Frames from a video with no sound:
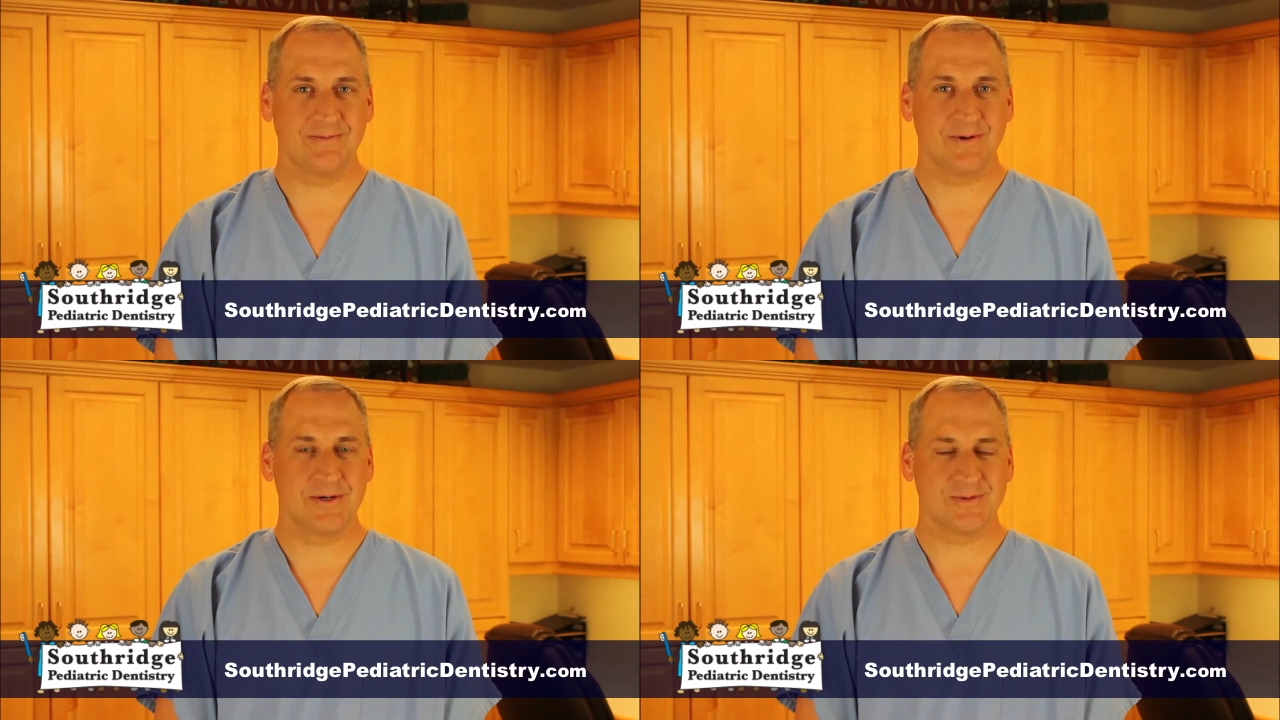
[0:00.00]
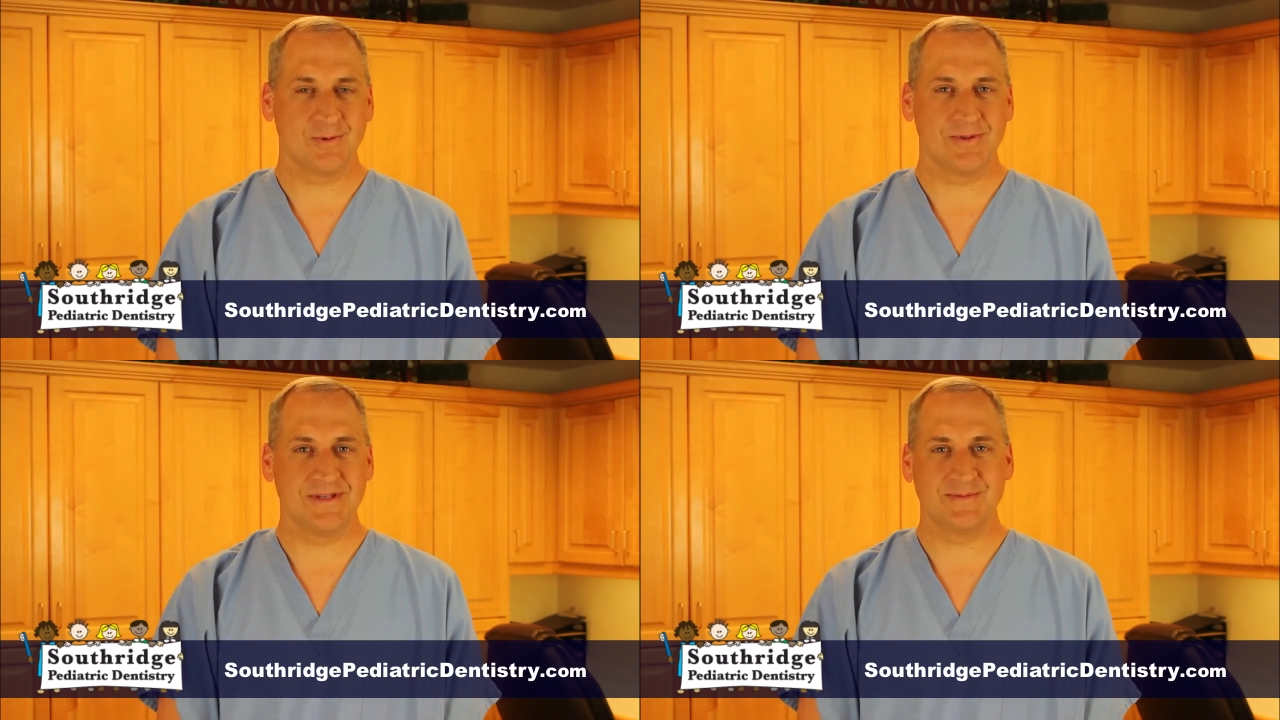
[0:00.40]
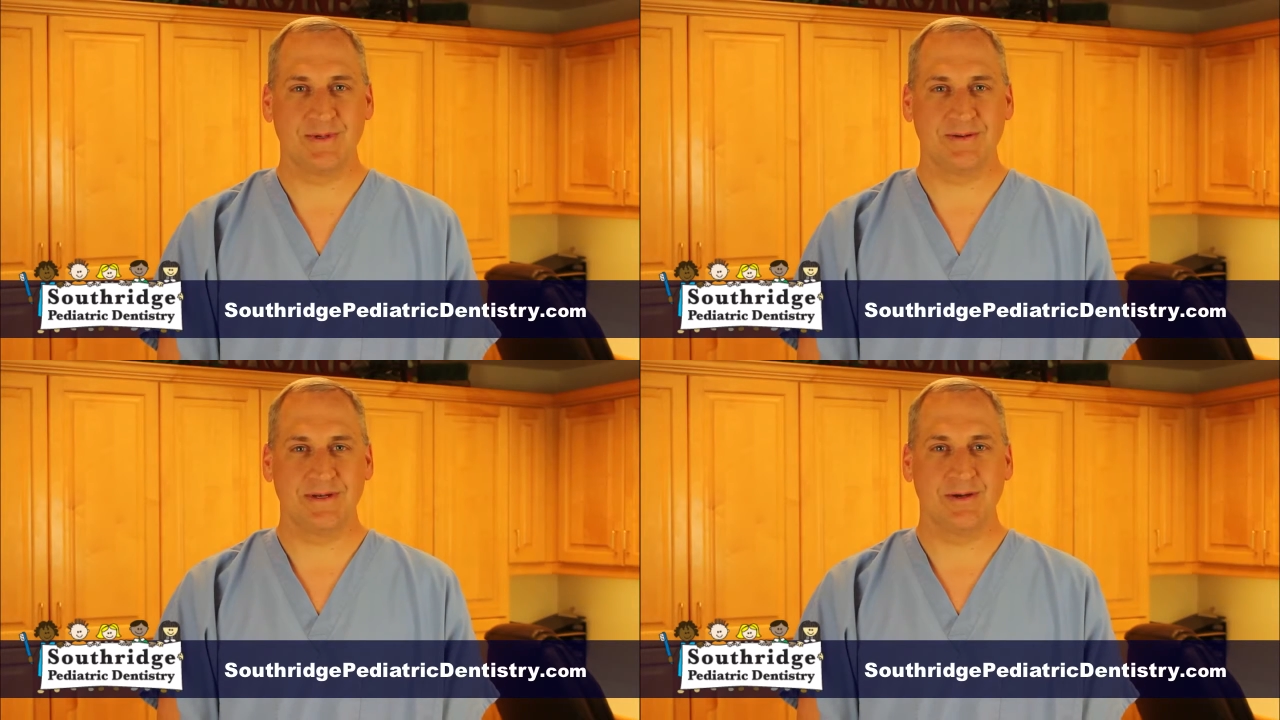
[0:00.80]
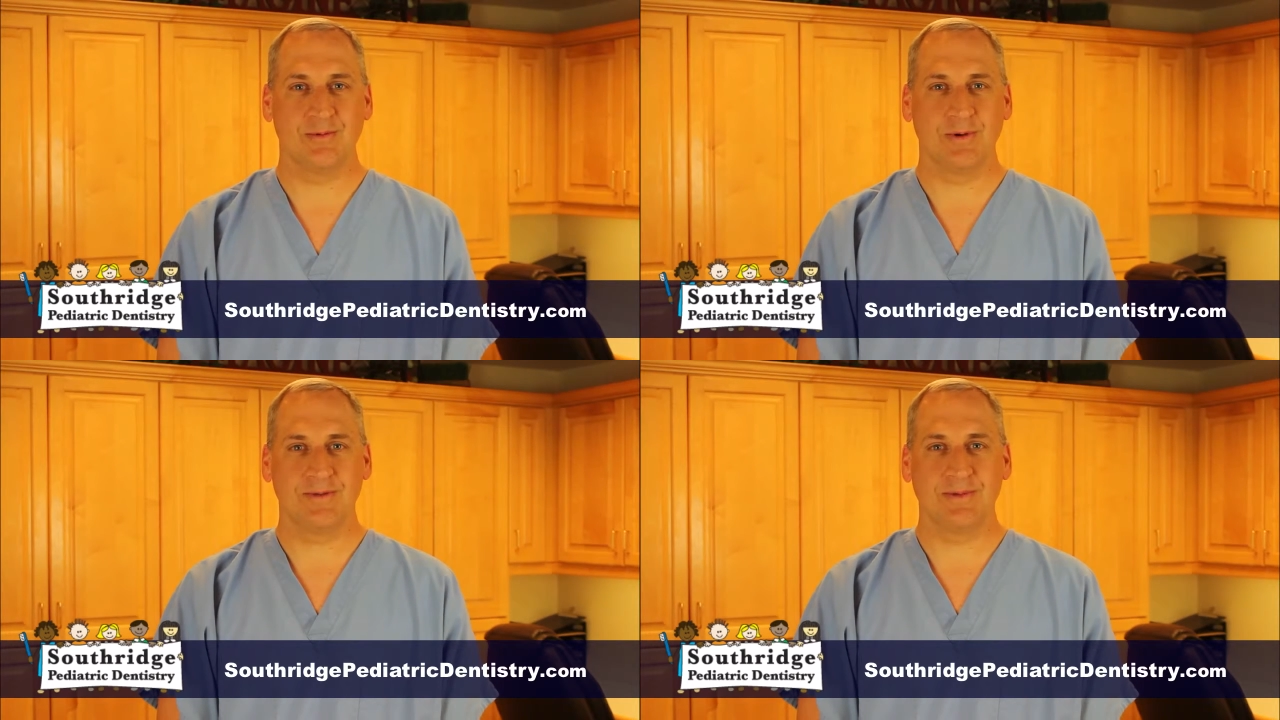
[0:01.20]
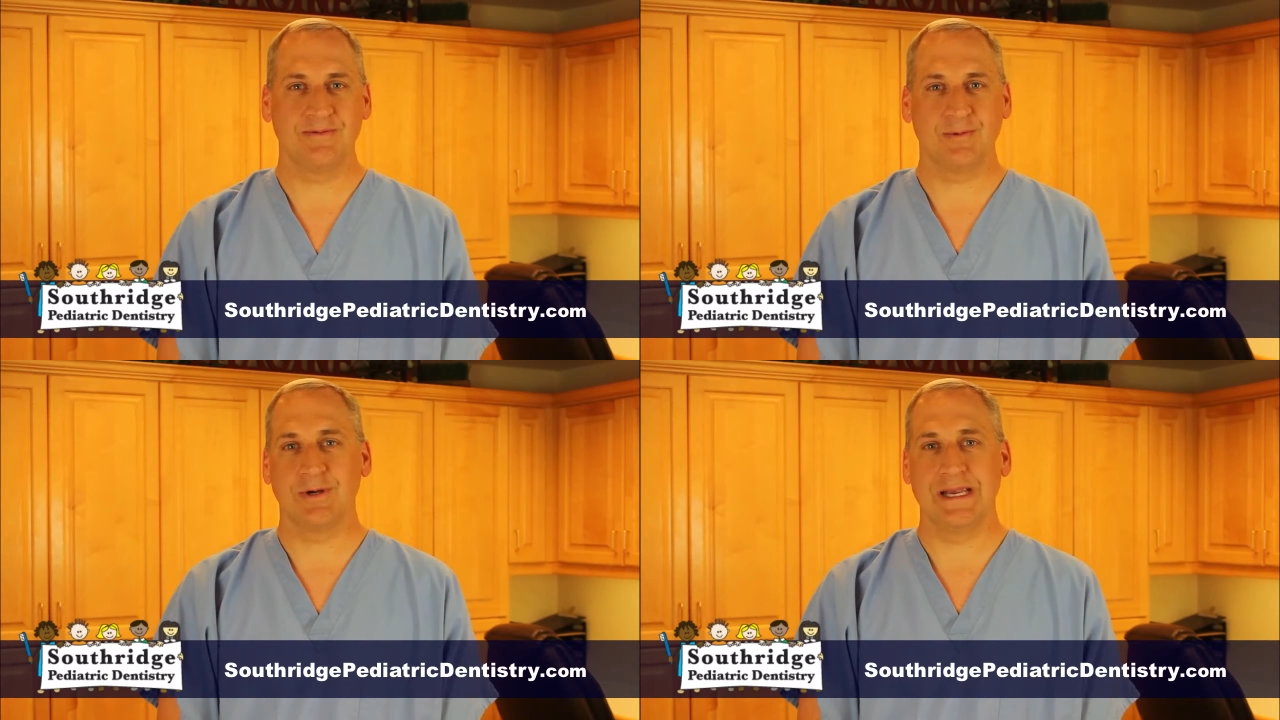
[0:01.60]
Farnsworth has been here with me
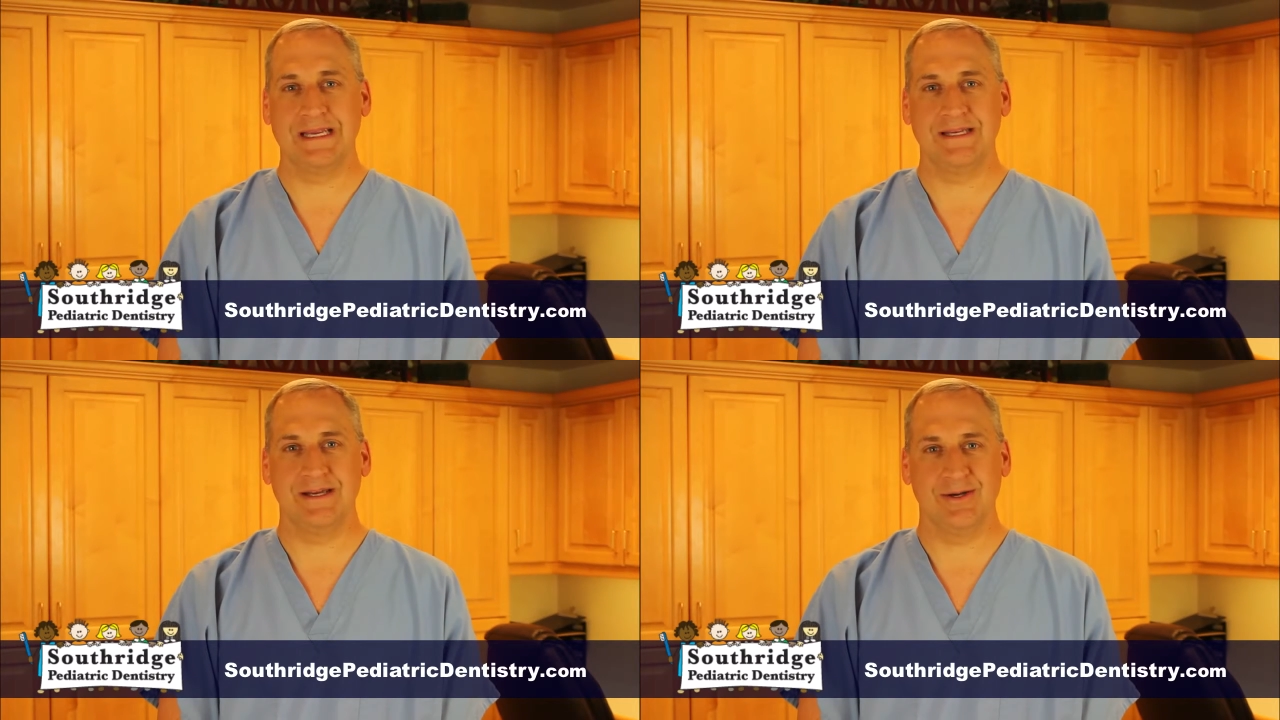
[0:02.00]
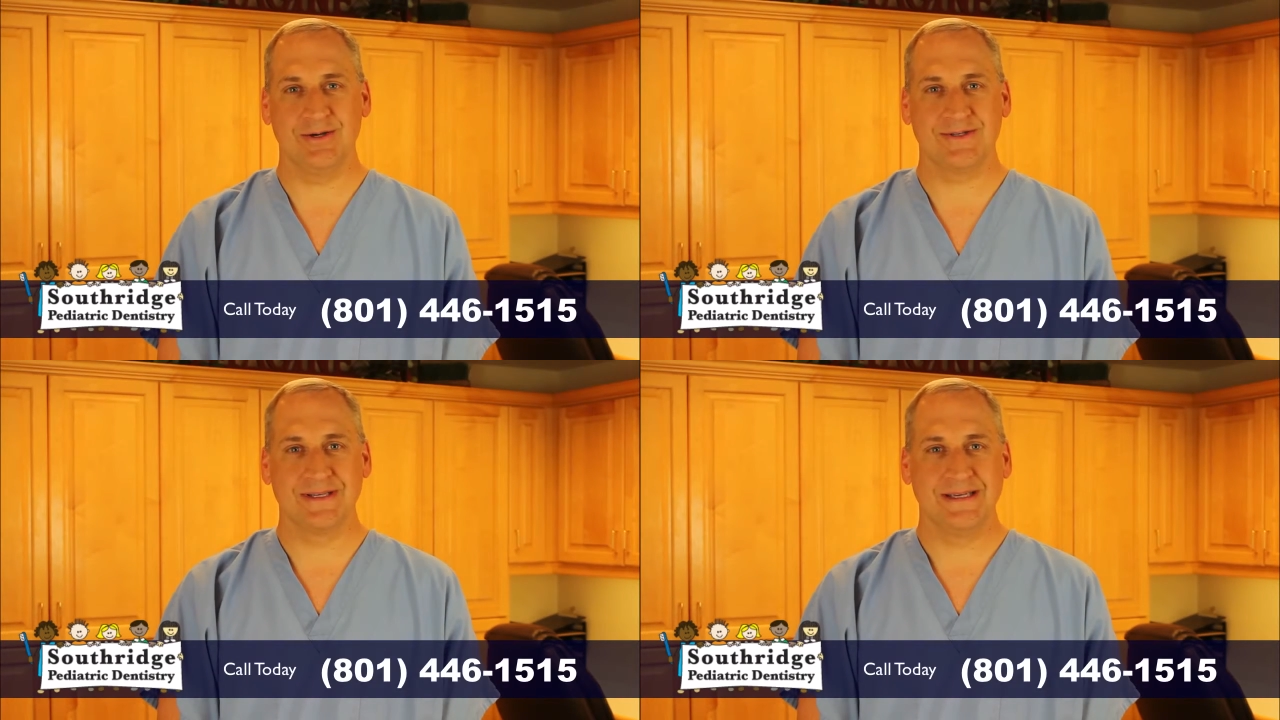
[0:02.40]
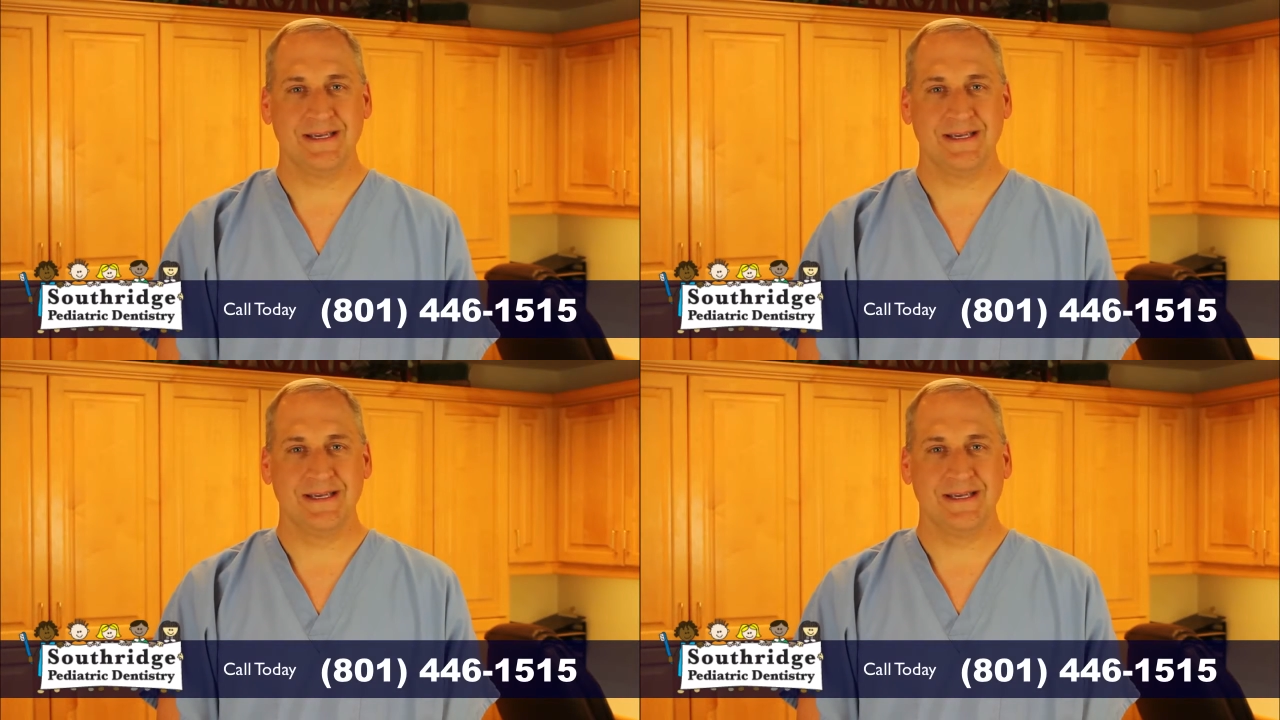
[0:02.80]
for eight years.